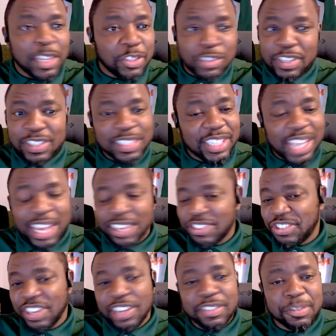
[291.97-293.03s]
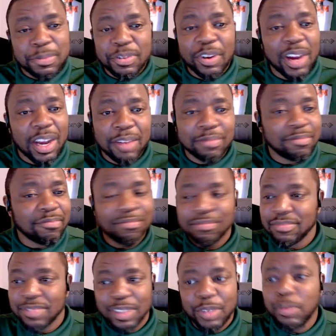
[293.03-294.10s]
just like, share, subscribe.
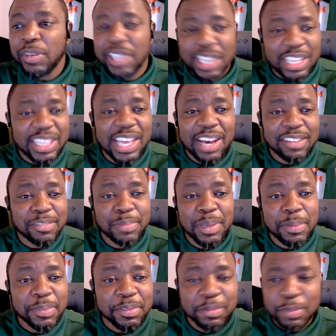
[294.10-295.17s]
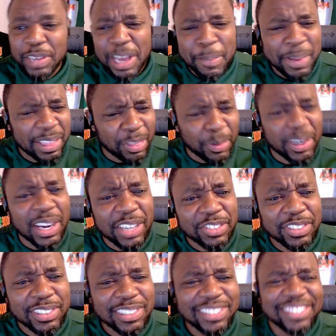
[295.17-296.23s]
We need 1,000 people. We got about
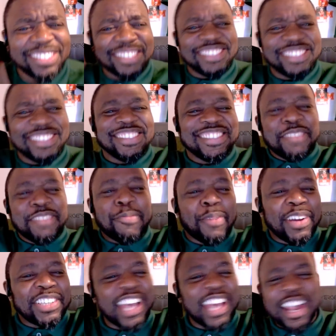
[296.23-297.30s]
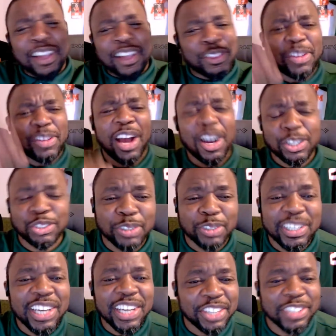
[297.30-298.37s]
300. Appreciate all
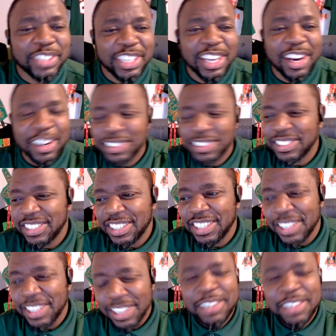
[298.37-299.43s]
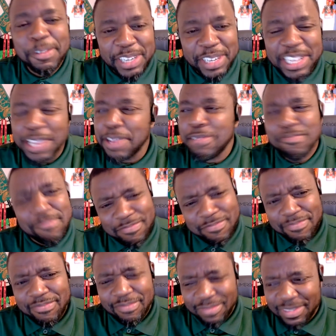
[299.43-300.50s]
300 of y'all. We need
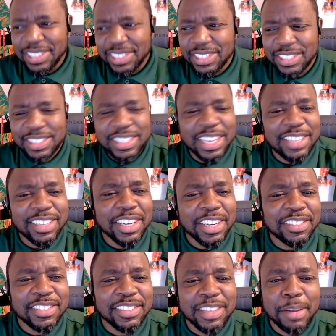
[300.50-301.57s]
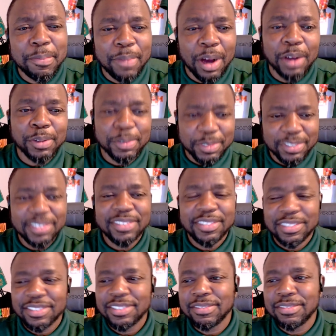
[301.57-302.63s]
600 and some more,
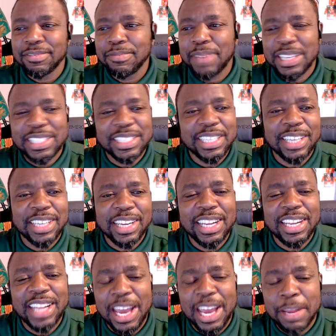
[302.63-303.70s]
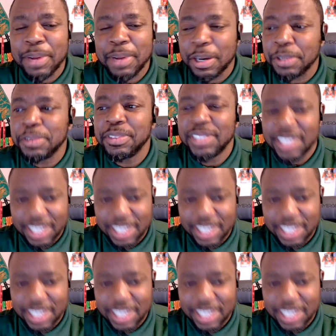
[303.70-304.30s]
about 690 more